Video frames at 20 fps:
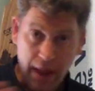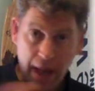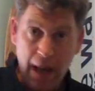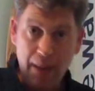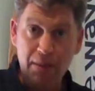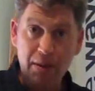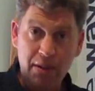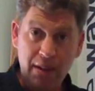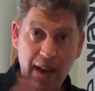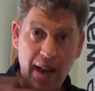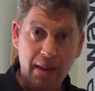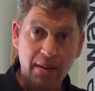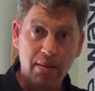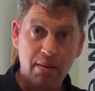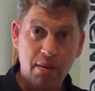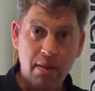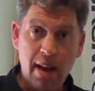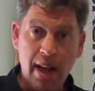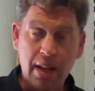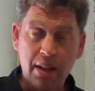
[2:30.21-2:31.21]
Habitat
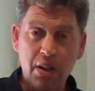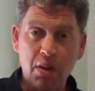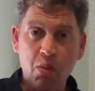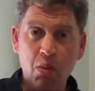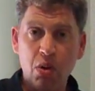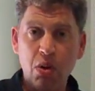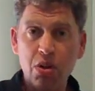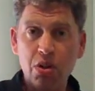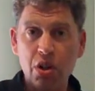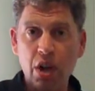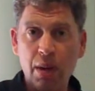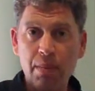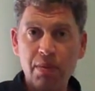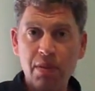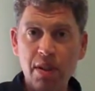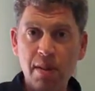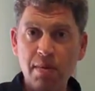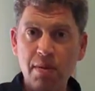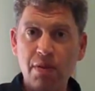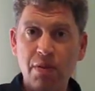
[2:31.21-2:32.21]
Alien Workshop
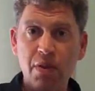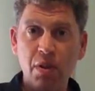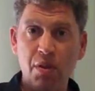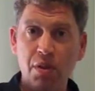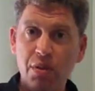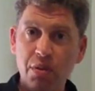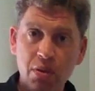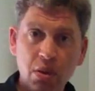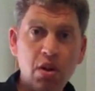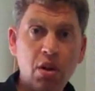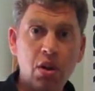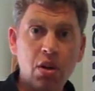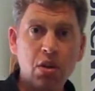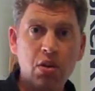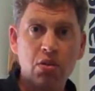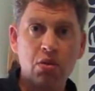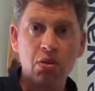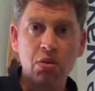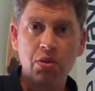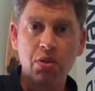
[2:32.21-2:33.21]
seem to feel that
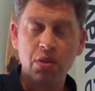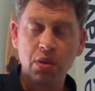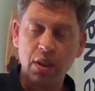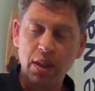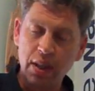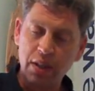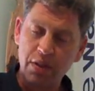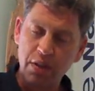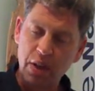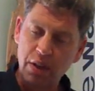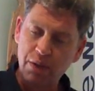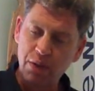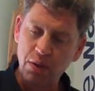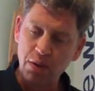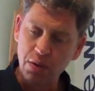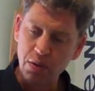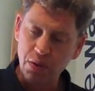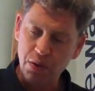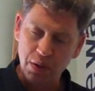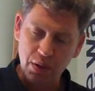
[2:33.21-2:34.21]
cruising is not for
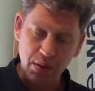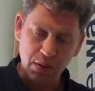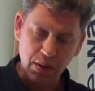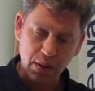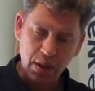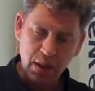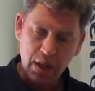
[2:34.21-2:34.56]
losing.